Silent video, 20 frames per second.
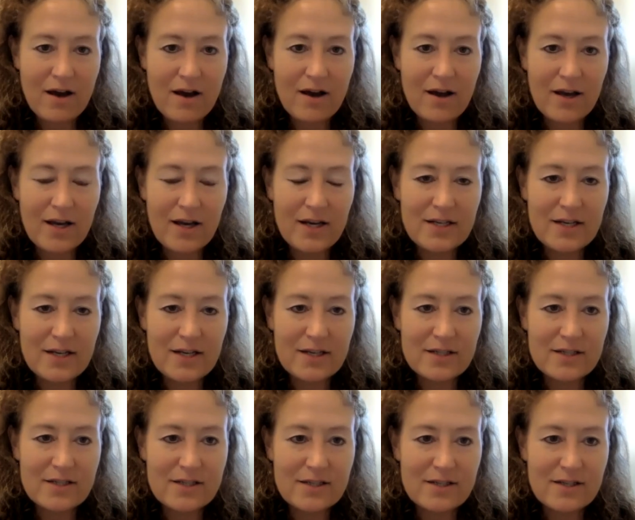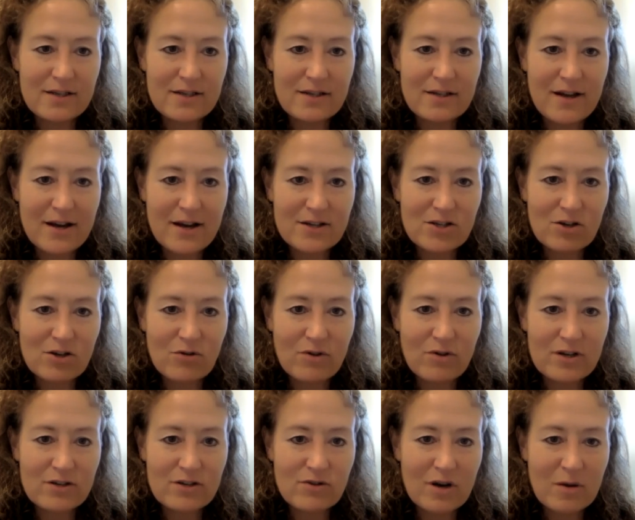India's National
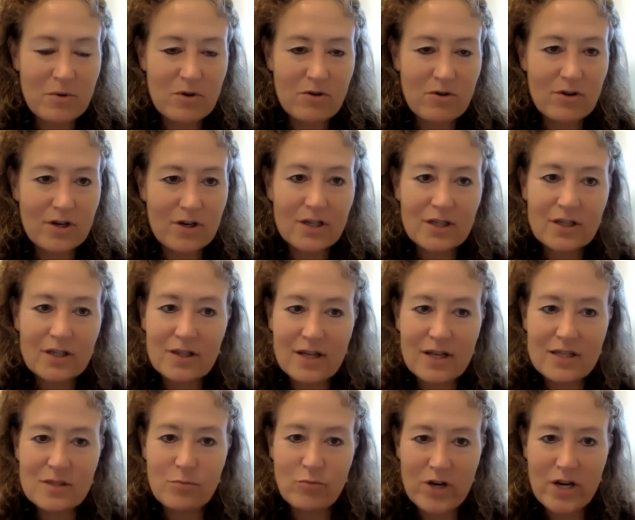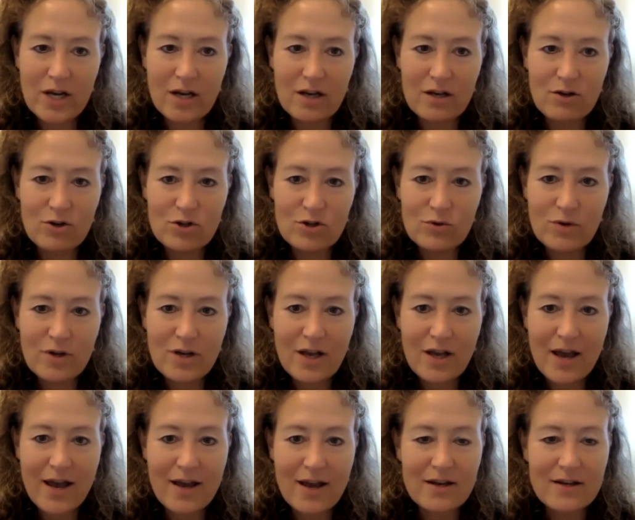Green Tribunal. That's pretty unusual,
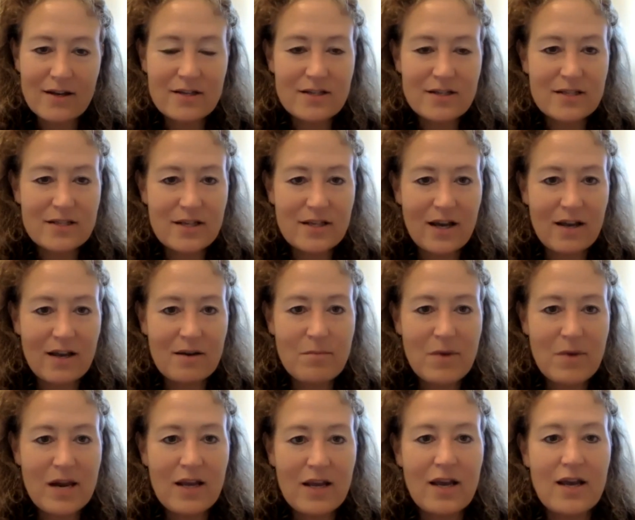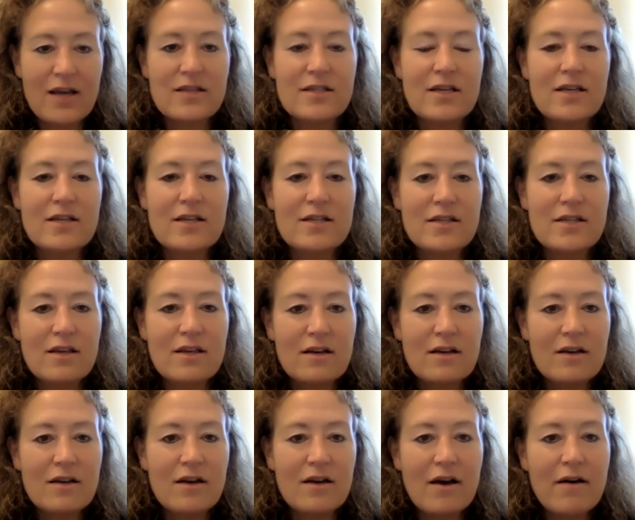and in many cases,
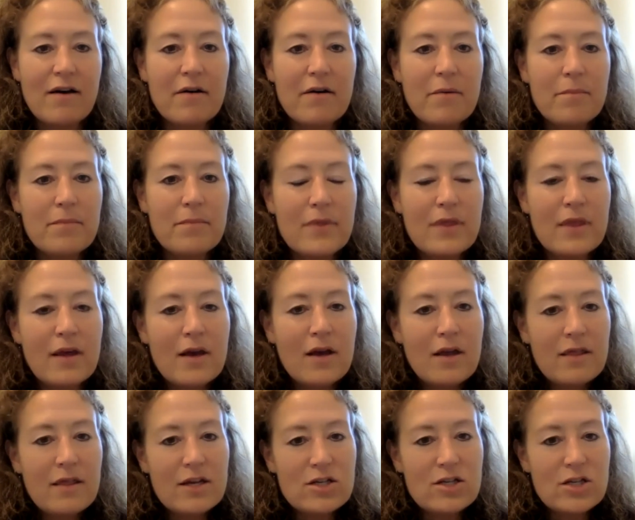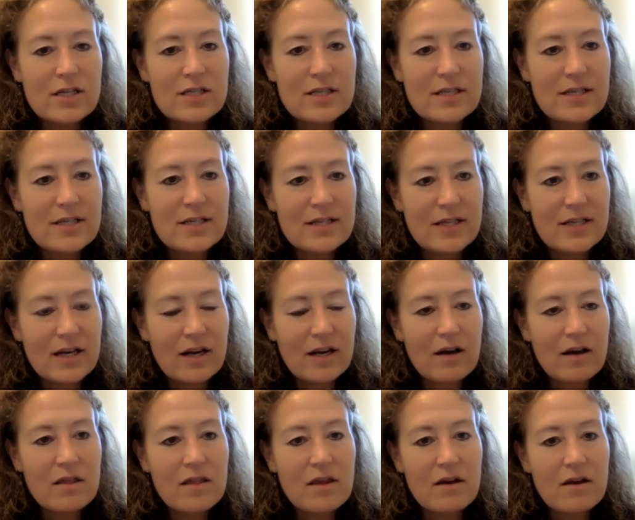the justices sitting
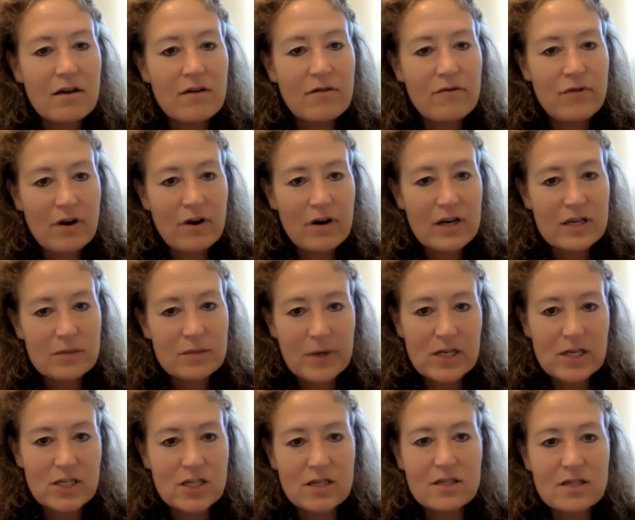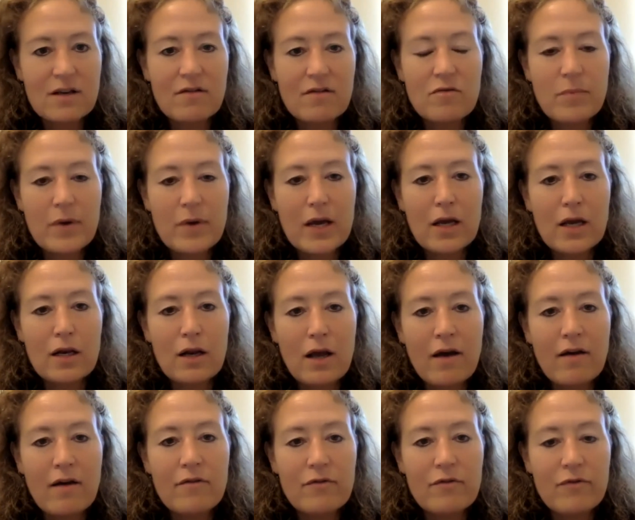on the various benches
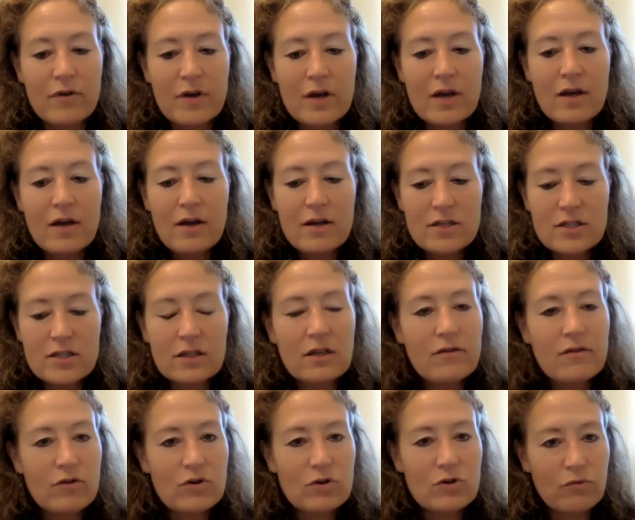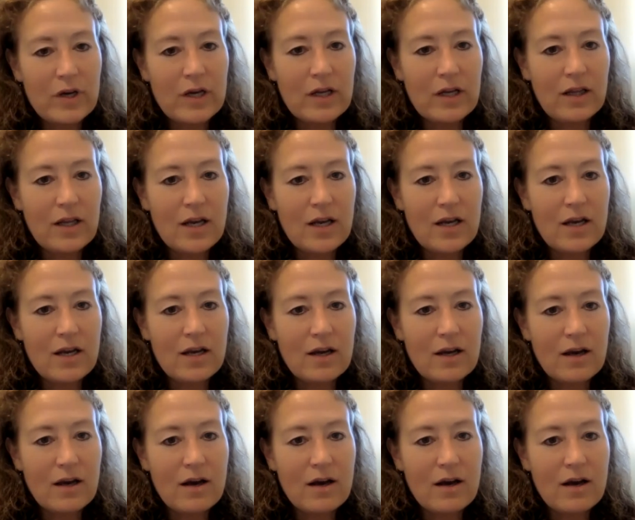have delivered really